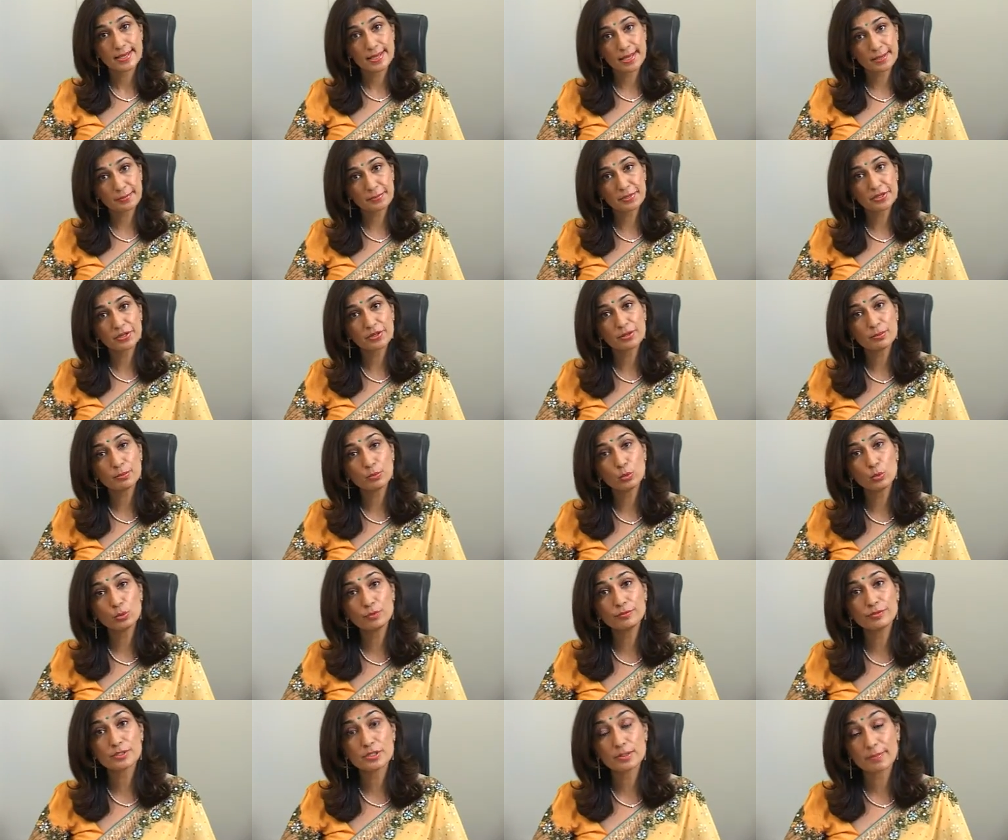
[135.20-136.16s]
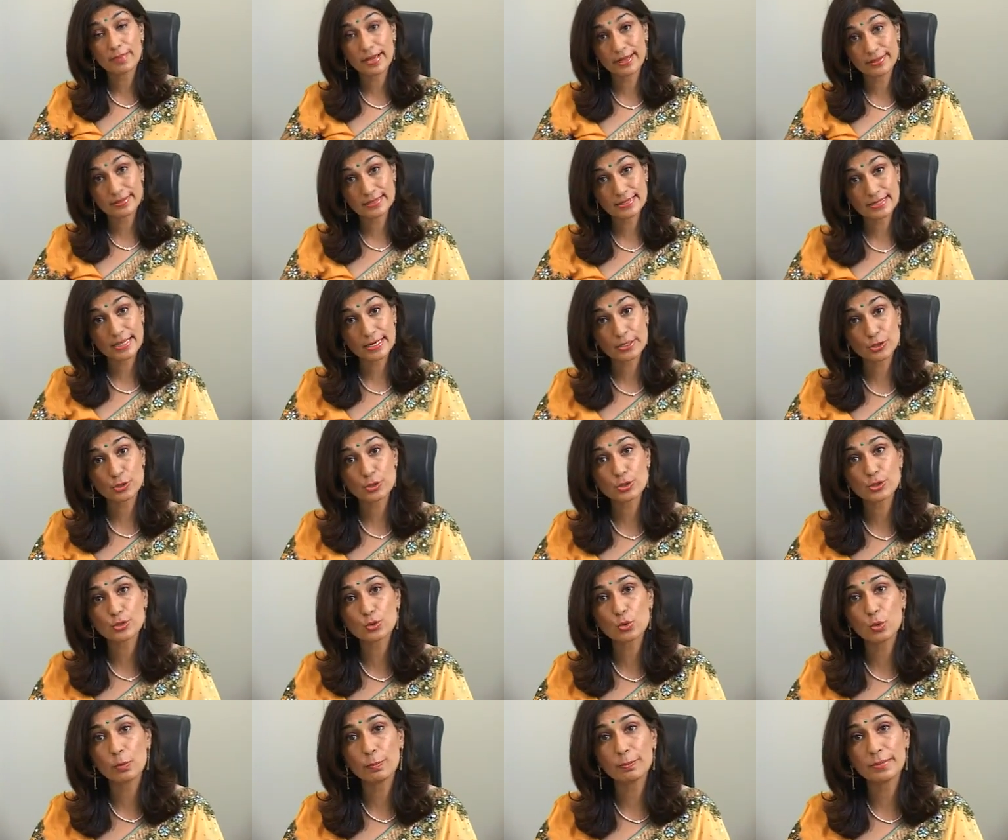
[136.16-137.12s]
can be removed by
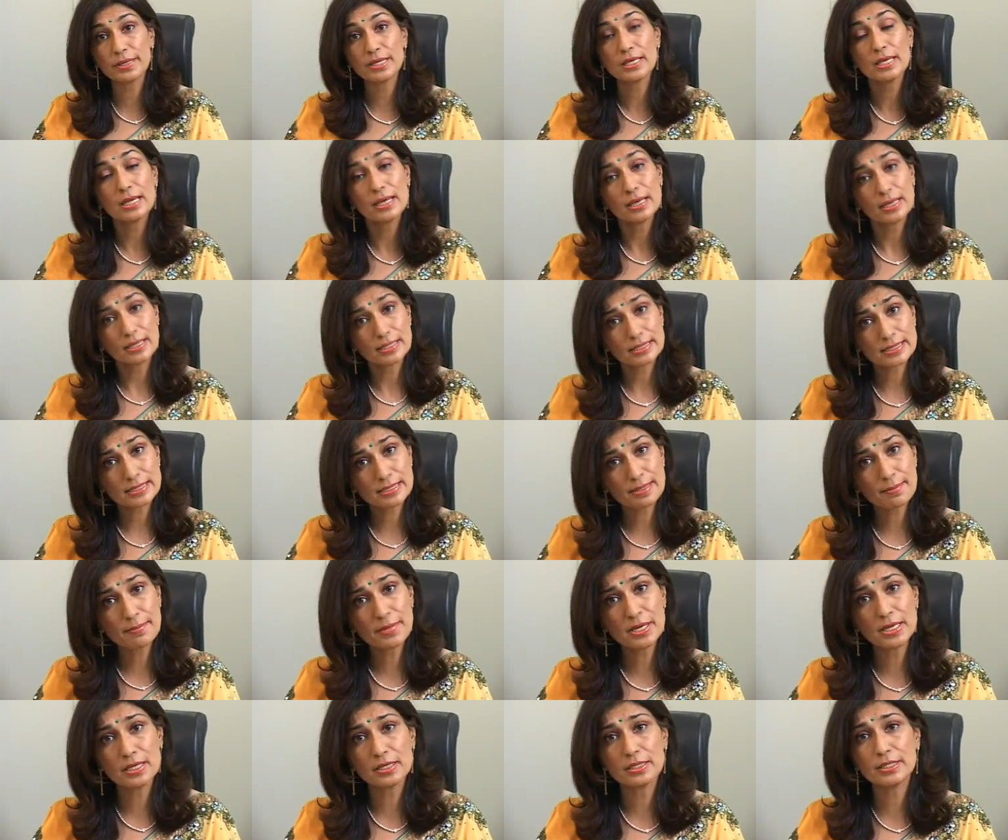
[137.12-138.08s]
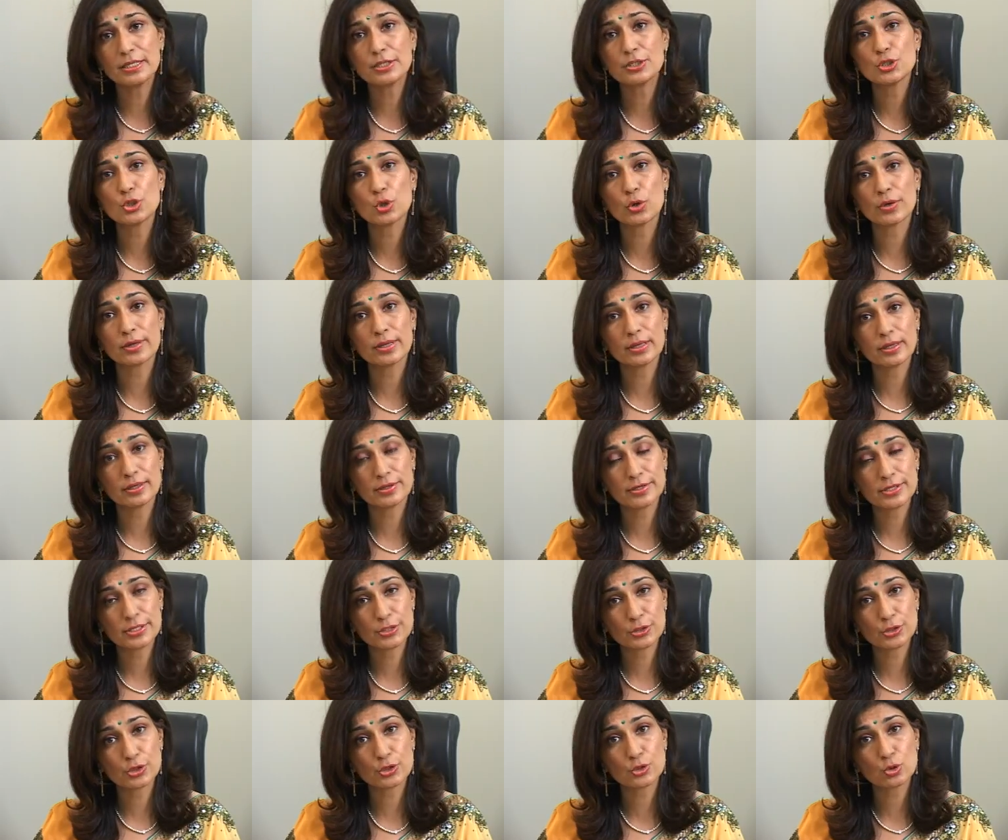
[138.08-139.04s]
resectoscopy similarly during a
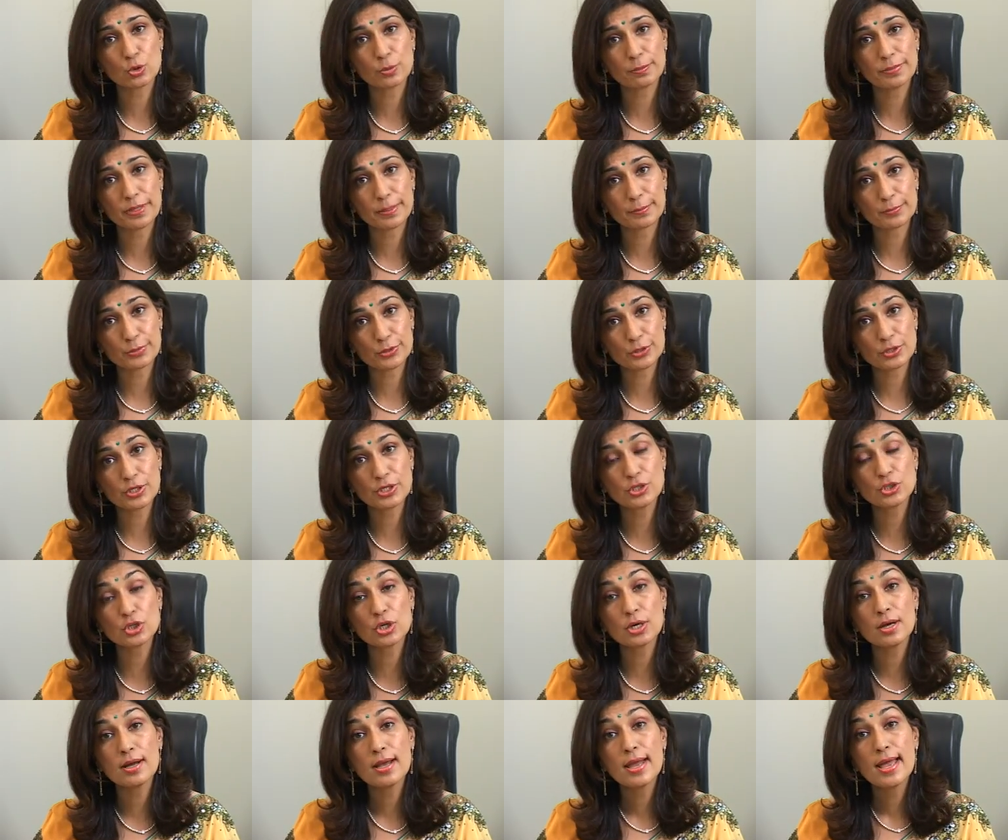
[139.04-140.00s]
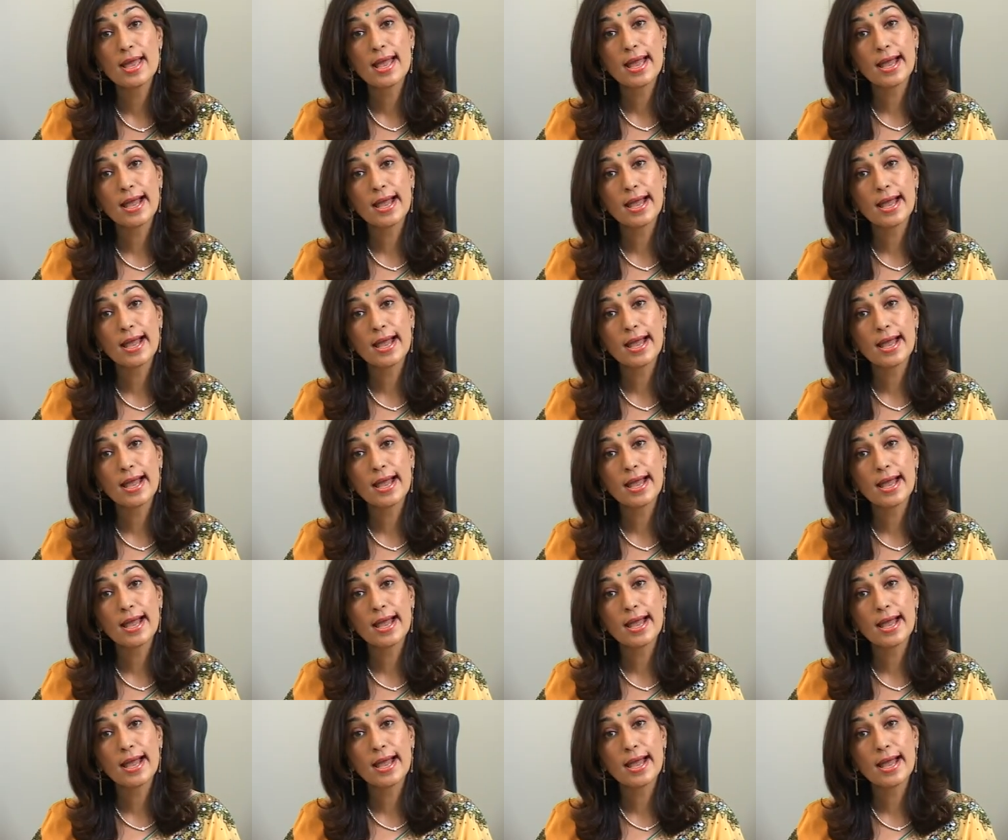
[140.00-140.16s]
hysteroscopic procedure,